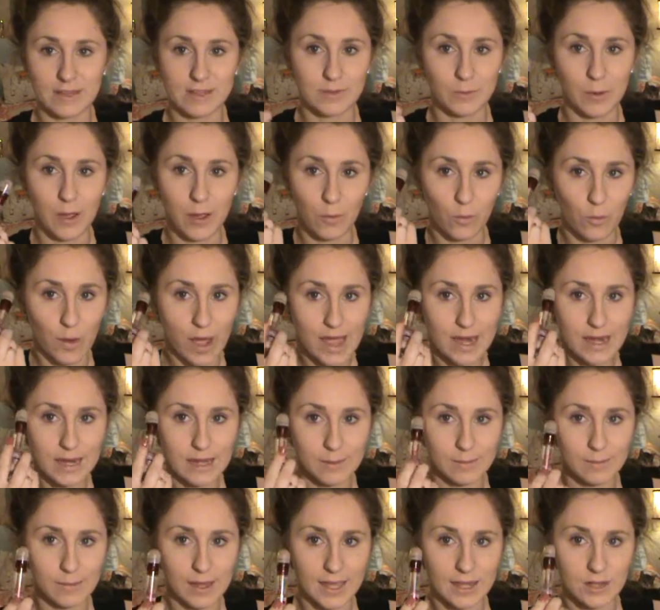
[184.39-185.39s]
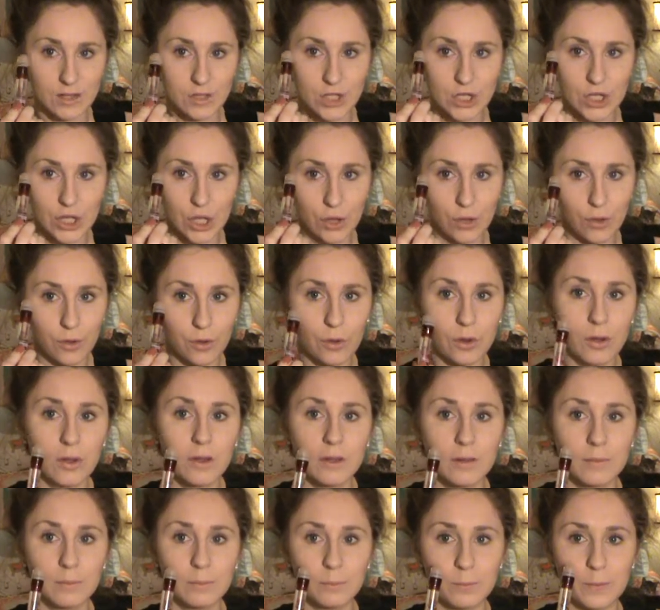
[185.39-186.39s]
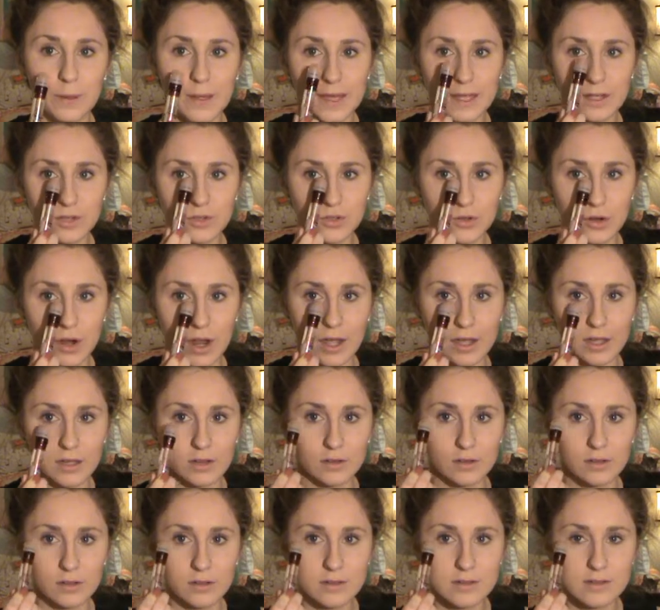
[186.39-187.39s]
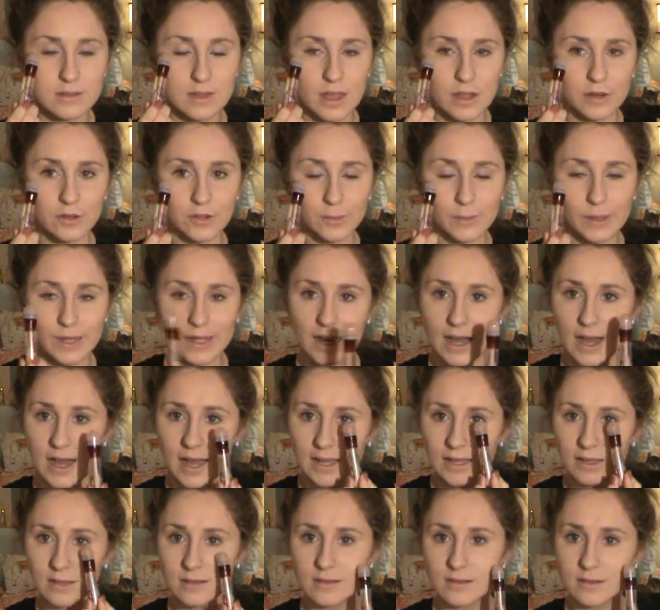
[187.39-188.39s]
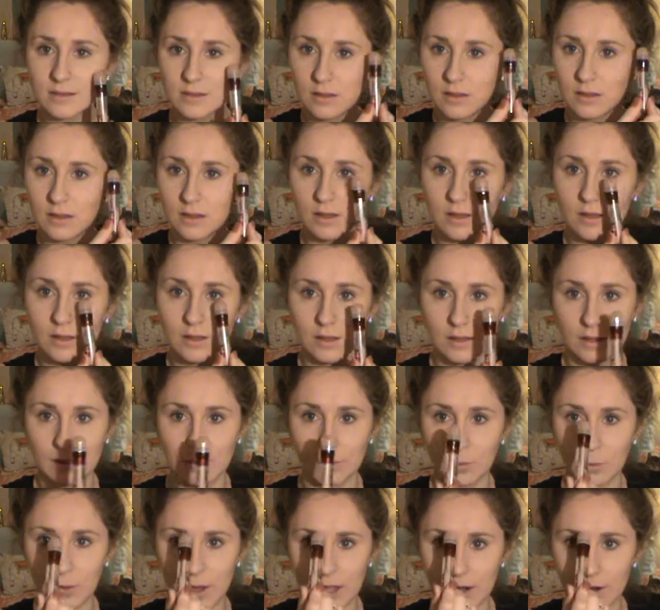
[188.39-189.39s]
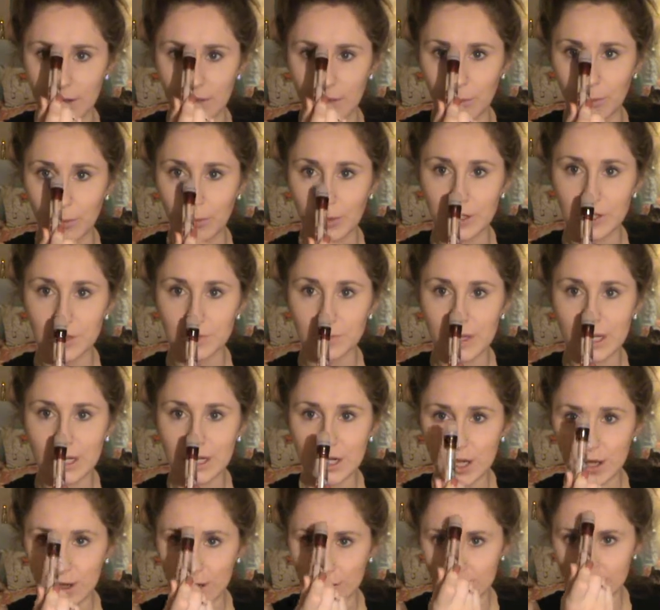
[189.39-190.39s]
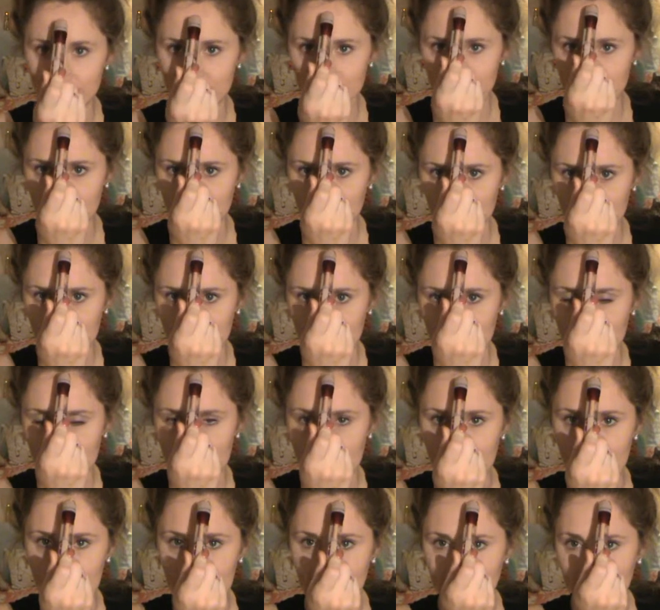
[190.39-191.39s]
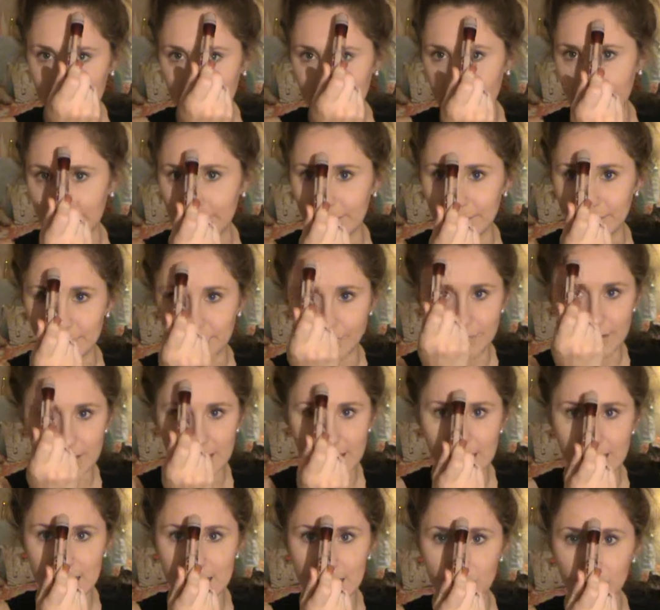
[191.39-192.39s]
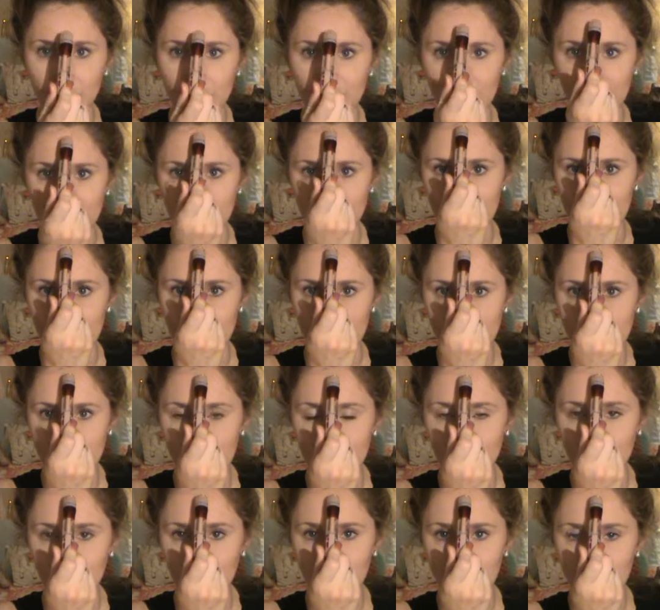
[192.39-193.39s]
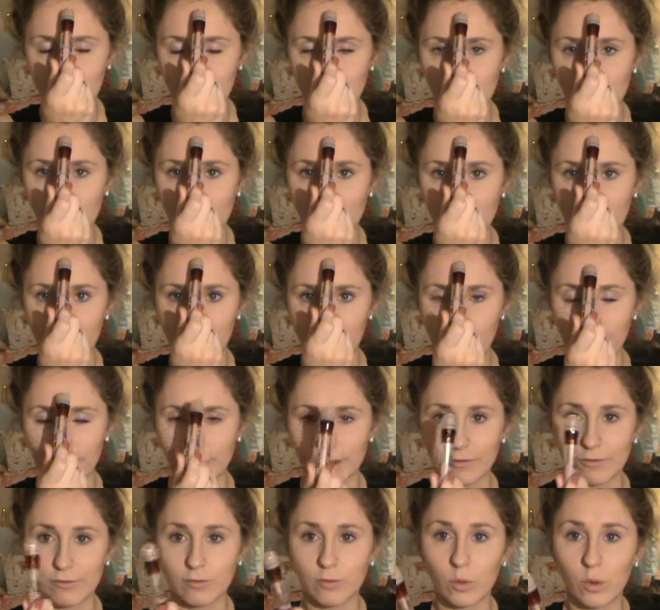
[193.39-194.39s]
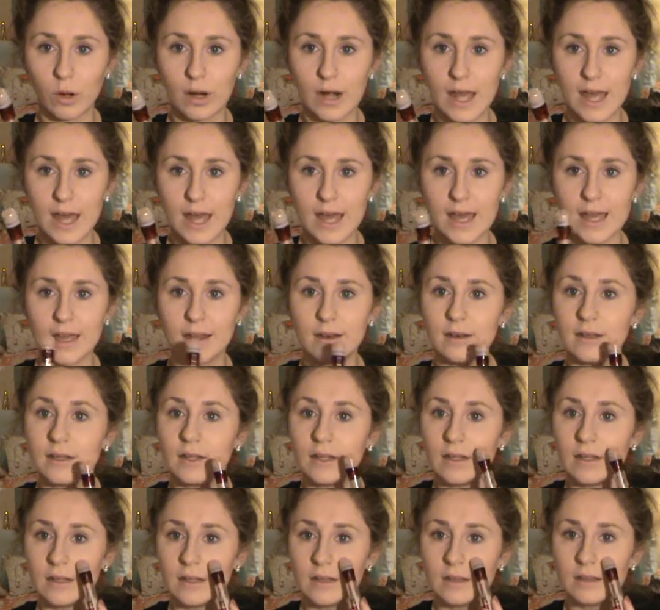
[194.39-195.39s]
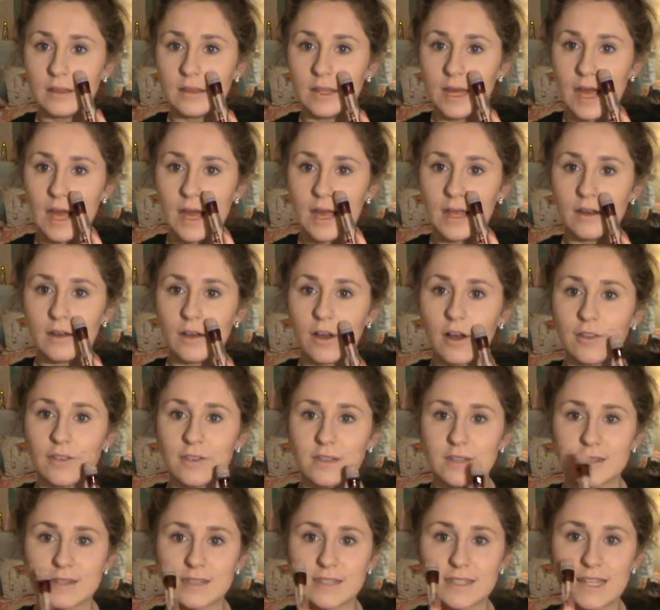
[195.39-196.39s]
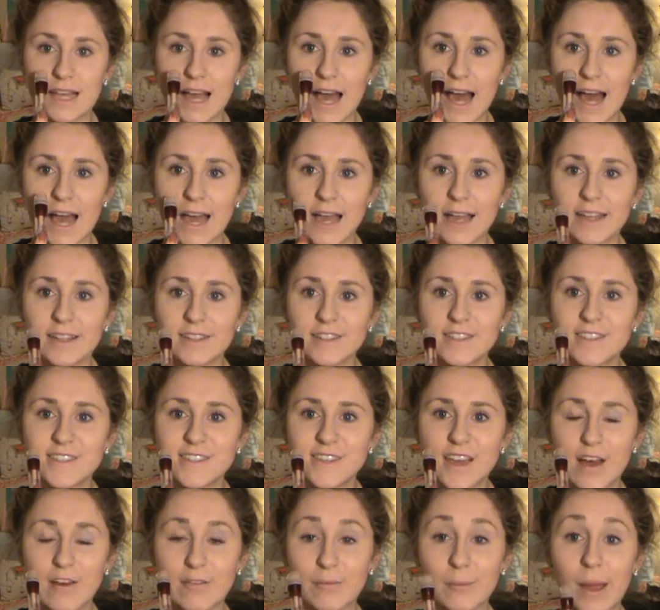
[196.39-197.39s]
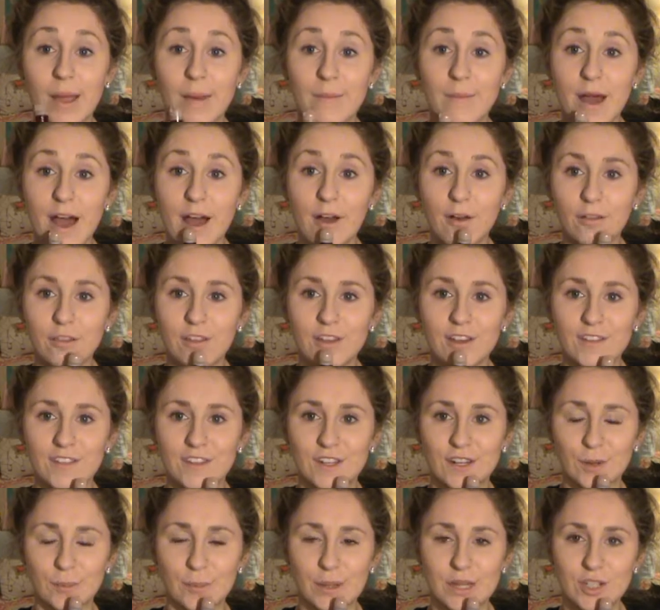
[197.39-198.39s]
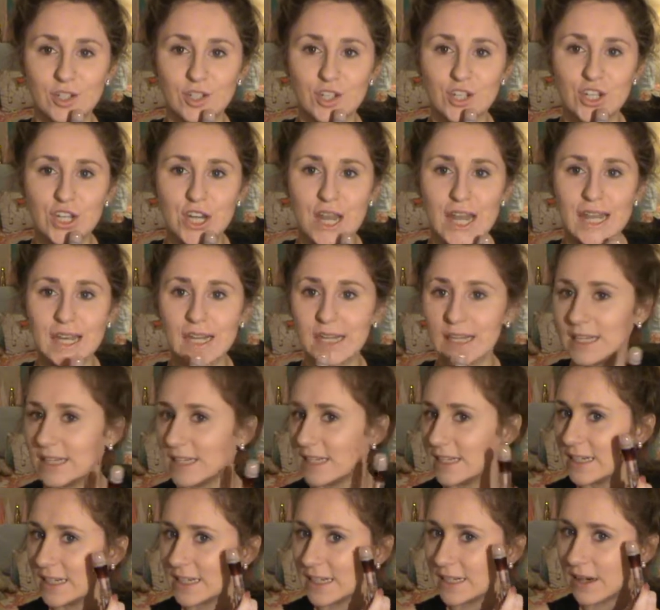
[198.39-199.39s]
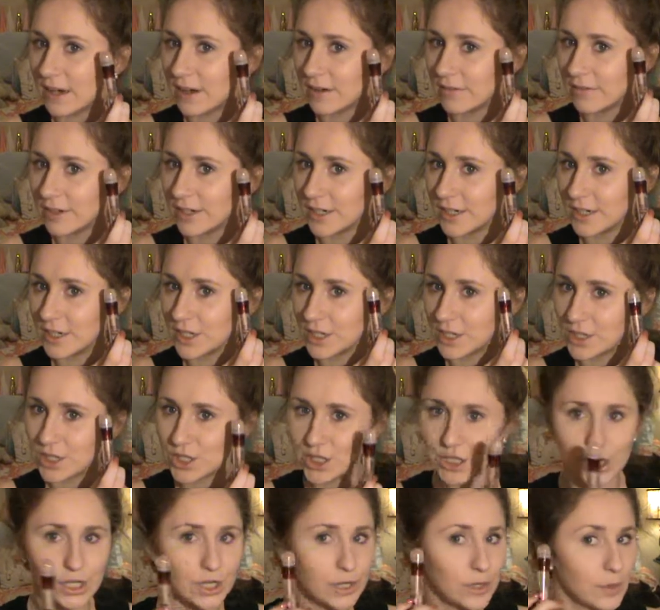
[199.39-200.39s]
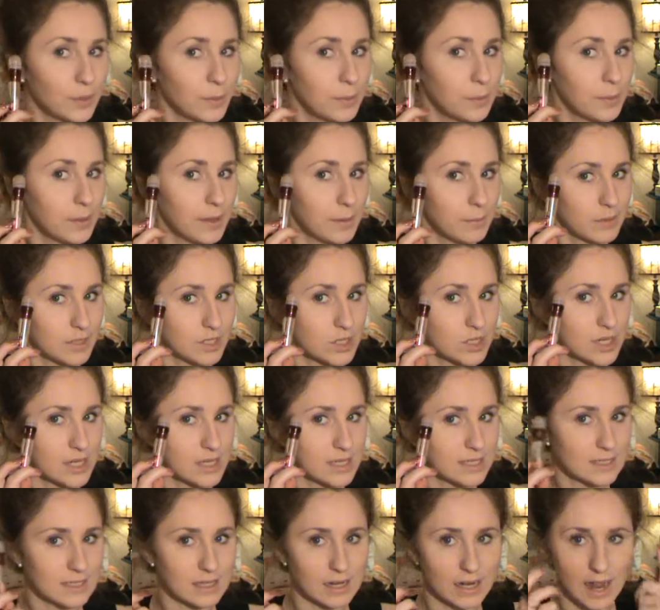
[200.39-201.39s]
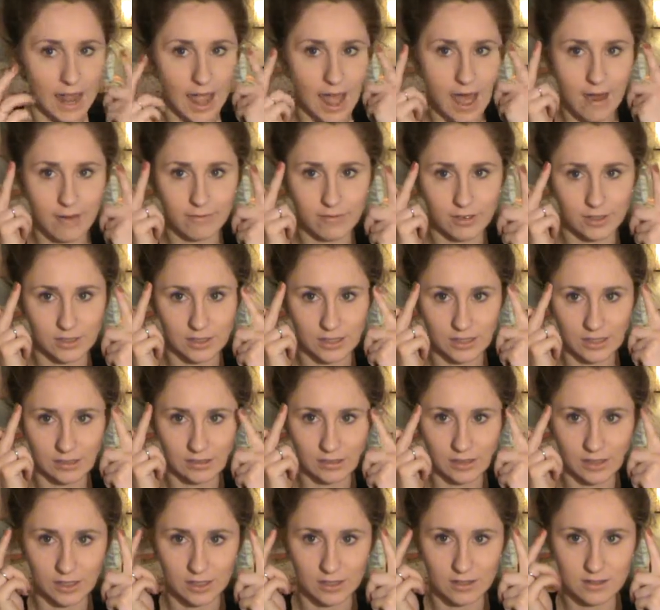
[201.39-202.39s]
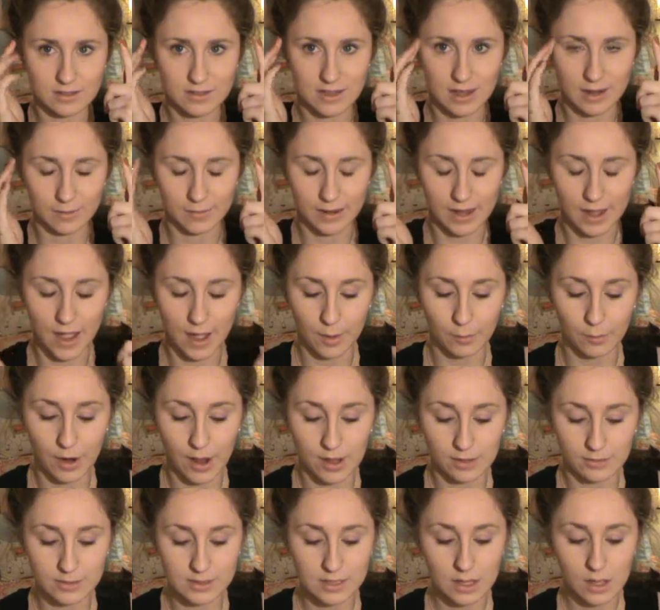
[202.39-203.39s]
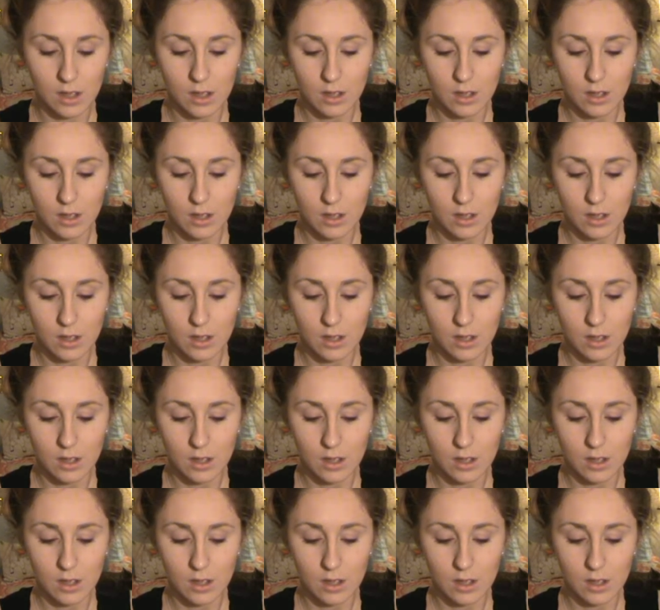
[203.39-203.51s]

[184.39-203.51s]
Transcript: So I went and made 2 big triangles under my eyes. Went on the bridge of my nose in kind of a V with a line in the middle on my forehead. Then on the sides of my mouth, and then on my chin. And then I covered 2 blemishes that I have on either side of my eyebrows.